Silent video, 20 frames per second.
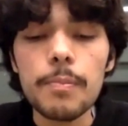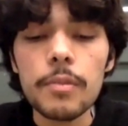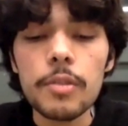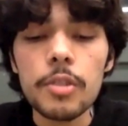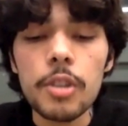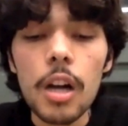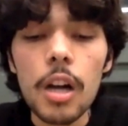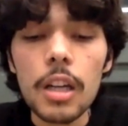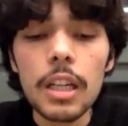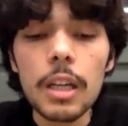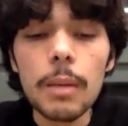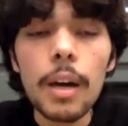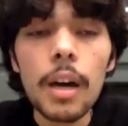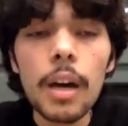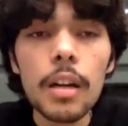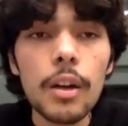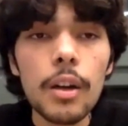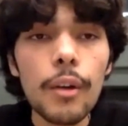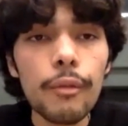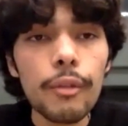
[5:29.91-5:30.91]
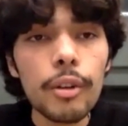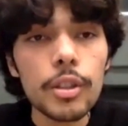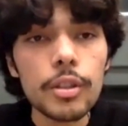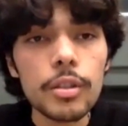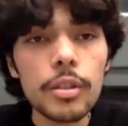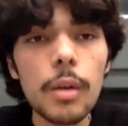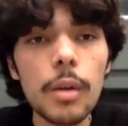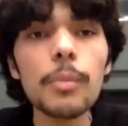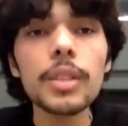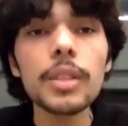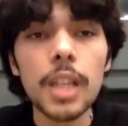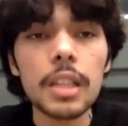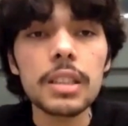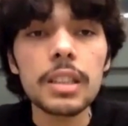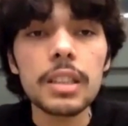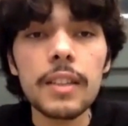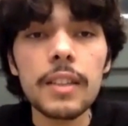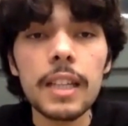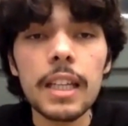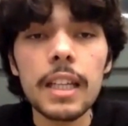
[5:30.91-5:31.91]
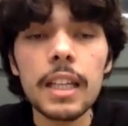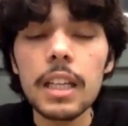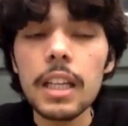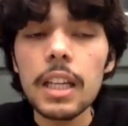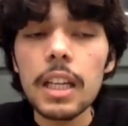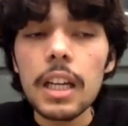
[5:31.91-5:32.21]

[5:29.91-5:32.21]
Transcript: Talking about first, productivity.